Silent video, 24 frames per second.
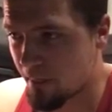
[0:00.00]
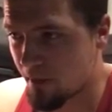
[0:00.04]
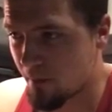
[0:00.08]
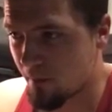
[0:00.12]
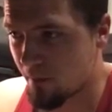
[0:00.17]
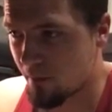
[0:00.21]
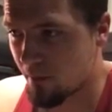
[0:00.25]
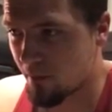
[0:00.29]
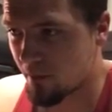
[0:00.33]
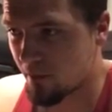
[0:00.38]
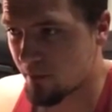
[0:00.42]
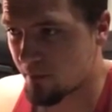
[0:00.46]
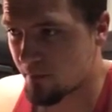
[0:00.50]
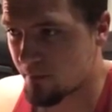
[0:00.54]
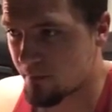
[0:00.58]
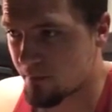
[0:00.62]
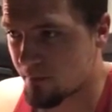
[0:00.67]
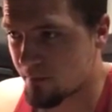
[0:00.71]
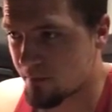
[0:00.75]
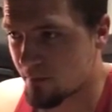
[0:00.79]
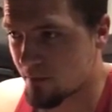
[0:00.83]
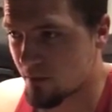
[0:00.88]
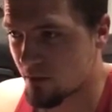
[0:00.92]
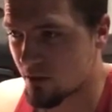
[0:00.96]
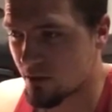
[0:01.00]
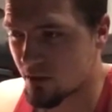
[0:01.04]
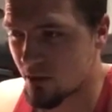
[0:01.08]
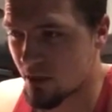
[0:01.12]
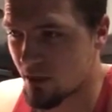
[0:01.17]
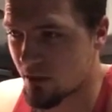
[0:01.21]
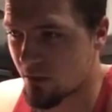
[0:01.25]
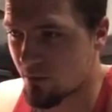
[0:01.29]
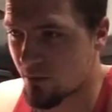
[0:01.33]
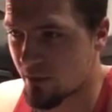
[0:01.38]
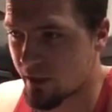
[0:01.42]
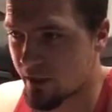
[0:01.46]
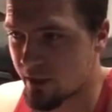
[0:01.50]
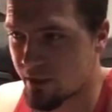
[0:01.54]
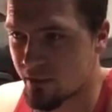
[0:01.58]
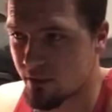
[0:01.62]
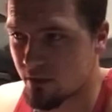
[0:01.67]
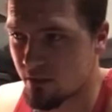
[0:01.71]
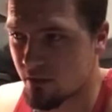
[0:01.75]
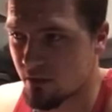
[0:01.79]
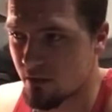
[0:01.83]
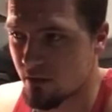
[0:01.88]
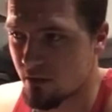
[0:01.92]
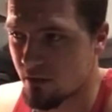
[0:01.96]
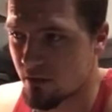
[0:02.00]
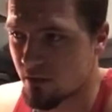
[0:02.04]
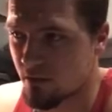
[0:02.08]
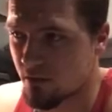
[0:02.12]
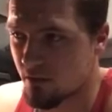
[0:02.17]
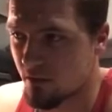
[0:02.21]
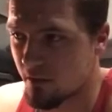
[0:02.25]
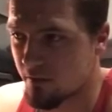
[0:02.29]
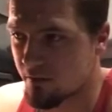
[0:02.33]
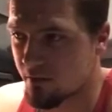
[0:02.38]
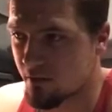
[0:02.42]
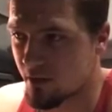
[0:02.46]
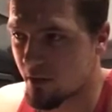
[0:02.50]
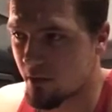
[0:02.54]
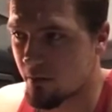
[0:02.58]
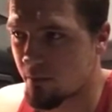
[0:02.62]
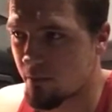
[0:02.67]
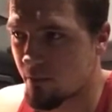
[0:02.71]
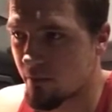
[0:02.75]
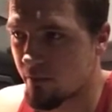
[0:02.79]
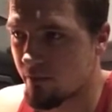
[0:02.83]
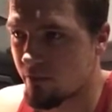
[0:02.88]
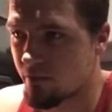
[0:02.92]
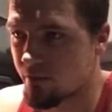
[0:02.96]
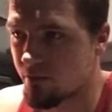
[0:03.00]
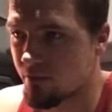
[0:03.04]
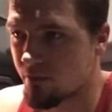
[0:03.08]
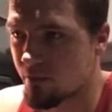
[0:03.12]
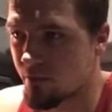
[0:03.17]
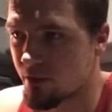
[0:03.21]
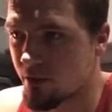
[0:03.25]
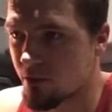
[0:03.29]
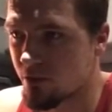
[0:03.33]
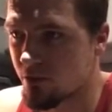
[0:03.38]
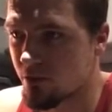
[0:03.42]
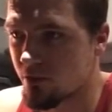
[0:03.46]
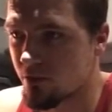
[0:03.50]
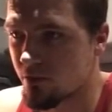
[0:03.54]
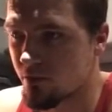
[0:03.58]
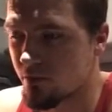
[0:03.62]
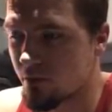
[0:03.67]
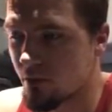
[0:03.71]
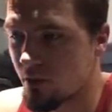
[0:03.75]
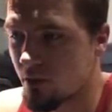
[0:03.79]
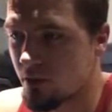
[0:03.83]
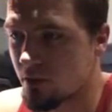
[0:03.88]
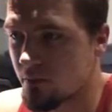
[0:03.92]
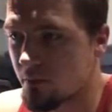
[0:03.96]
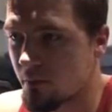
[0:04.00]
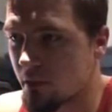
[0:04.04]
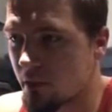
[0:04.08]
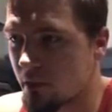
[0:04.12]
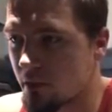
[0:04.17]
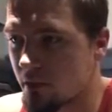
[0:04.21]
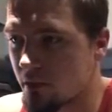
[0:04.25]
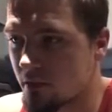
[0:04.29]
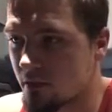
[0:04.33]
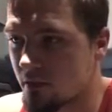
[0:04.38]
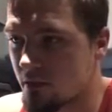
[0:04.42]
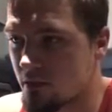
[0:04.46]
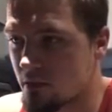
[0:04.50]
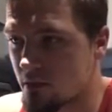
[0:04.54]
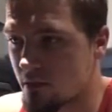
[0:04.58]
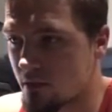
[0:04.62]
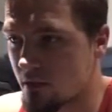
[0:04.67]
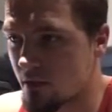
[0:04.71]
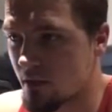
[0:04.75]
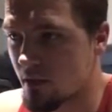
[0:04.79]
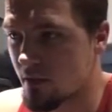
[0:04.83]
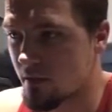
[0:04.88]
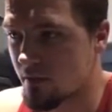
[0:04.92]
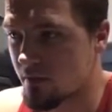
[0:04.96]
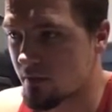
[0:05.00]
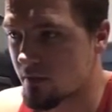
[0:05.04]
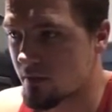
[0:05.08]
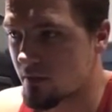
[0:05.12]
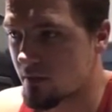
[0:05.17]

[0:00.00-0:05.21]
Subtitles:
I mean, there's other ways I've said in previous videos as far as maintenance and stuff.